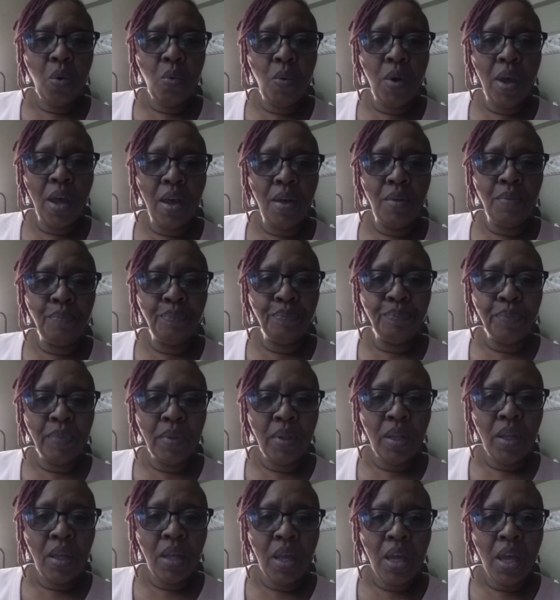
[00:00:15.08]
Well,
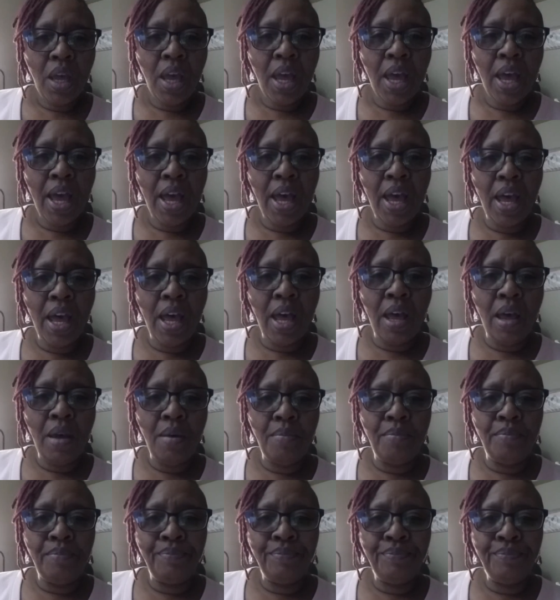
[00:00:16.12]

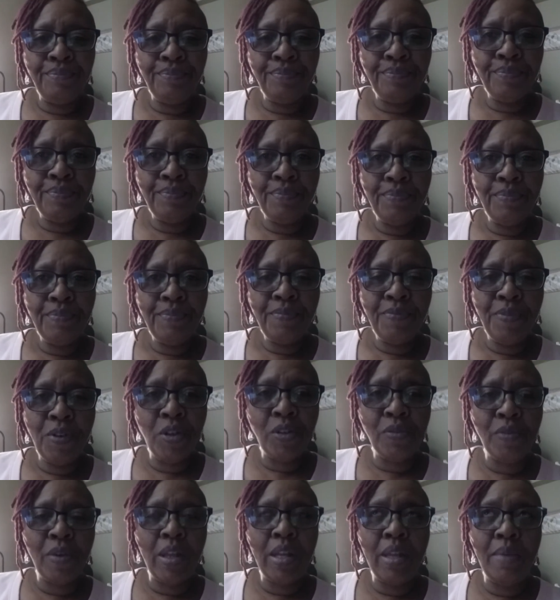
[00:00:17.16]
um,
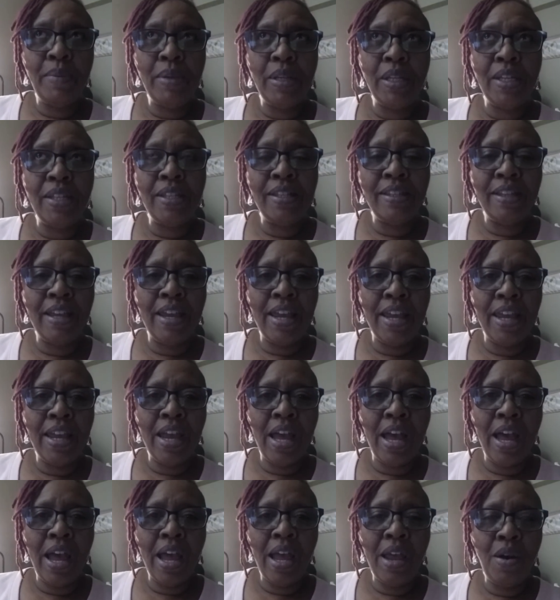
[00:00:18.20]
first of all, let me just
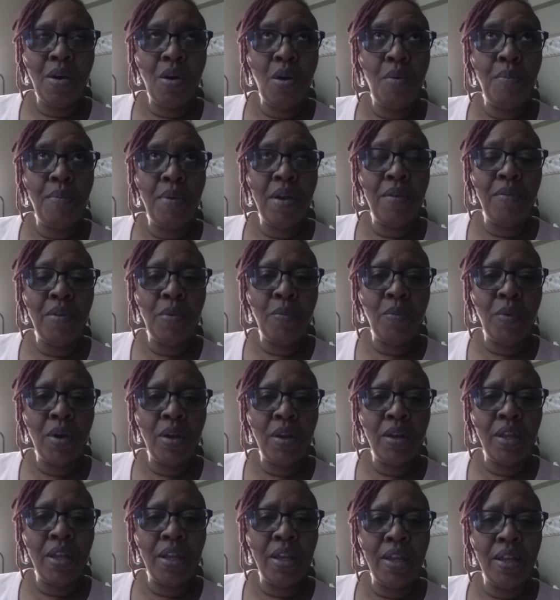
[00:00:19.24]
say I hope
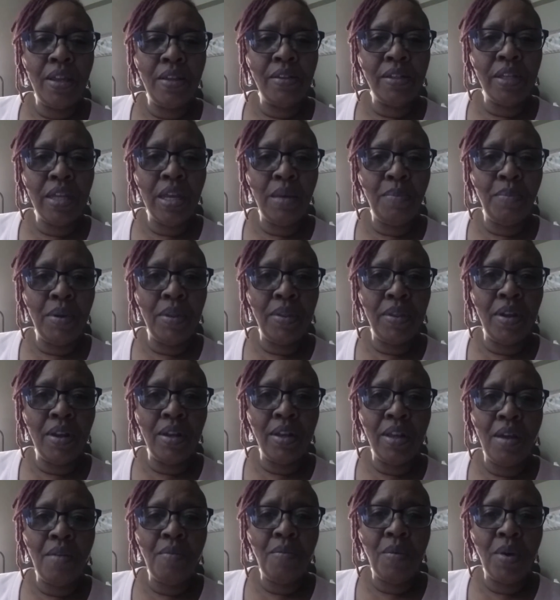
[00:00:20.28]
everyone is keeping their
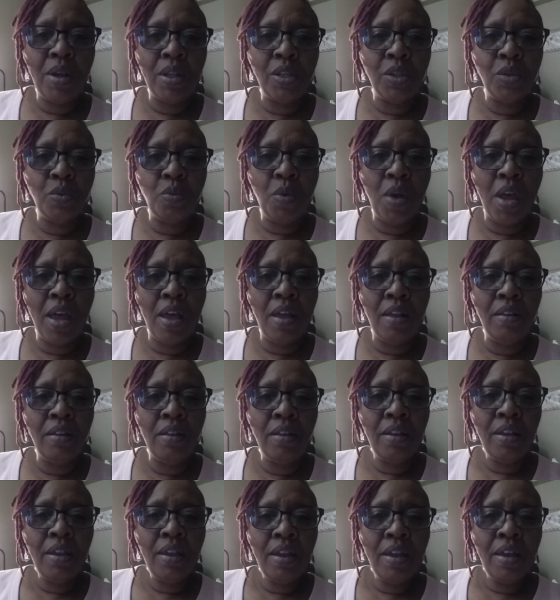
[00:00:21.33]
loved ones well
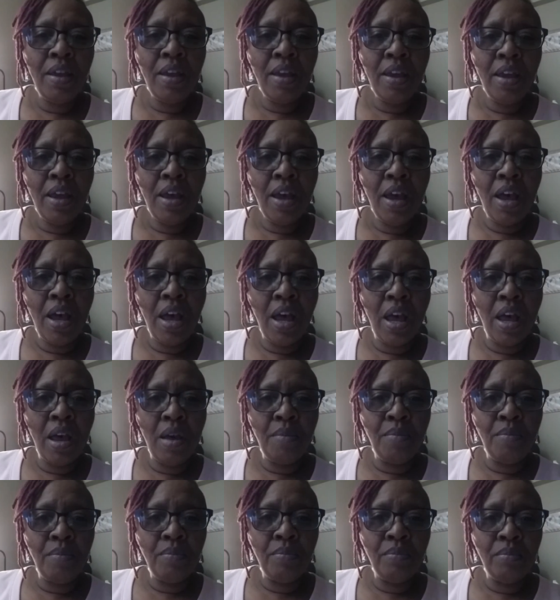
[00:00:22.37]

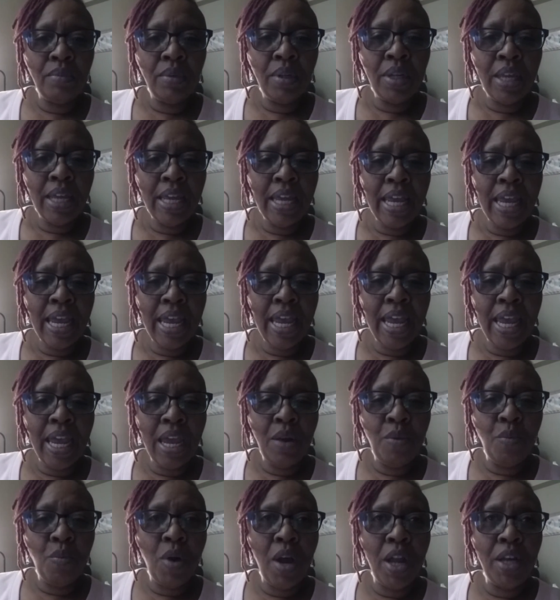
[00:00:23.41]
um,
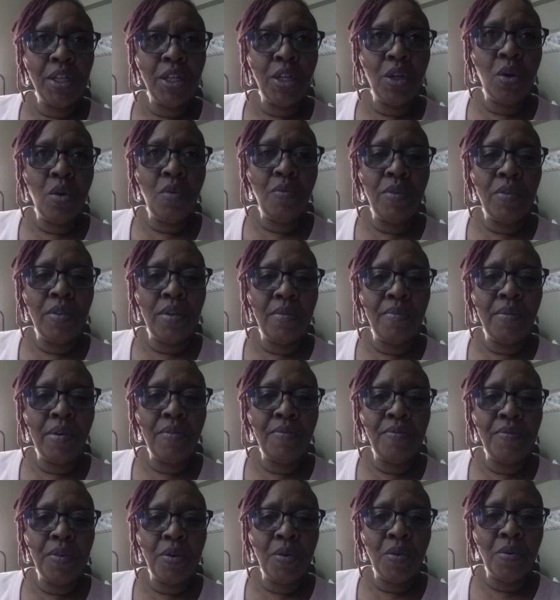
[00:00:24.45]
and watching over them
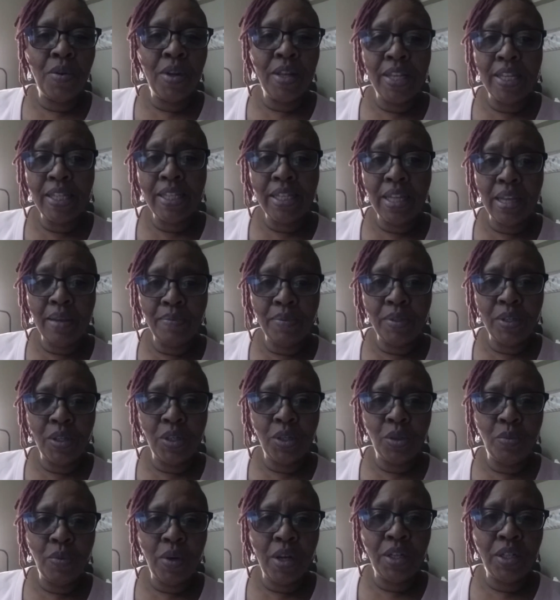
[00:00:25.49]
if you're in the same
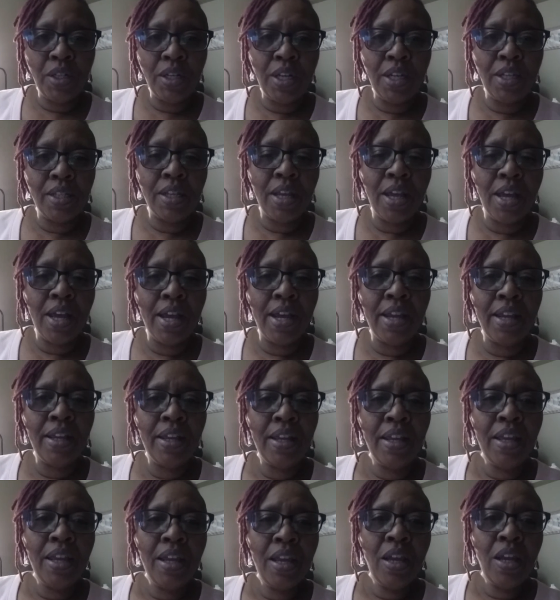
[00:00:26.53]
situation as I,
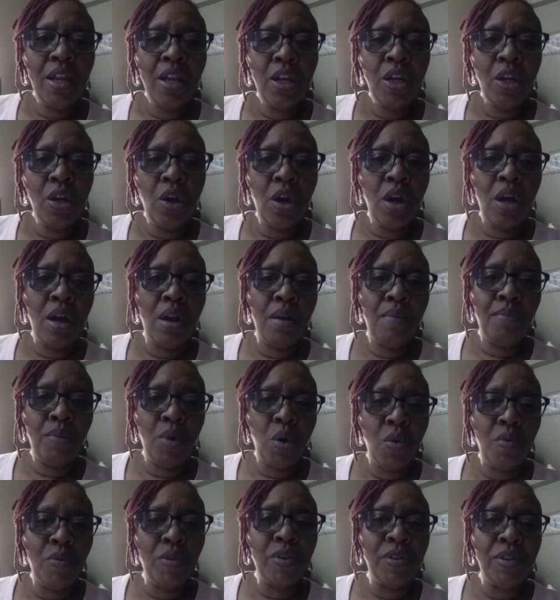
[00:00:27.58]

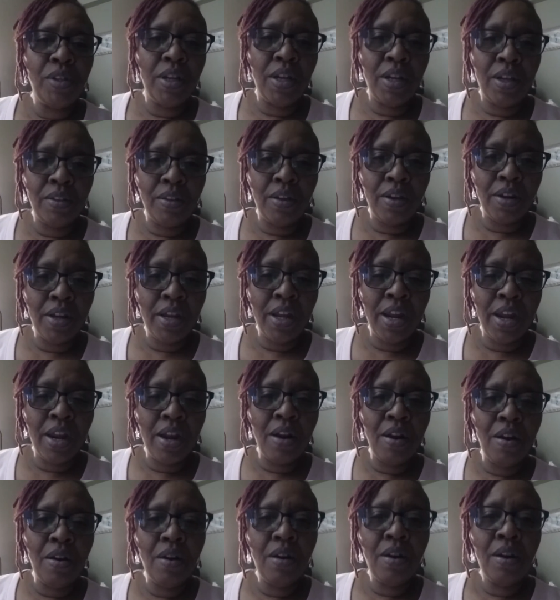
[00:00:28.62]
overseeing their
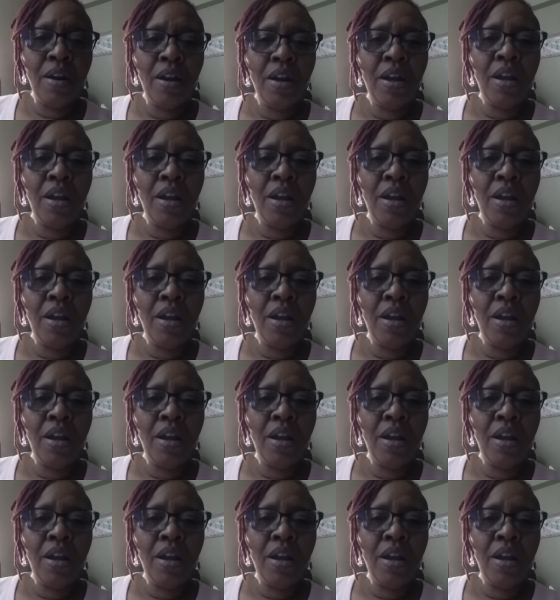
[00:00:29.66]
care.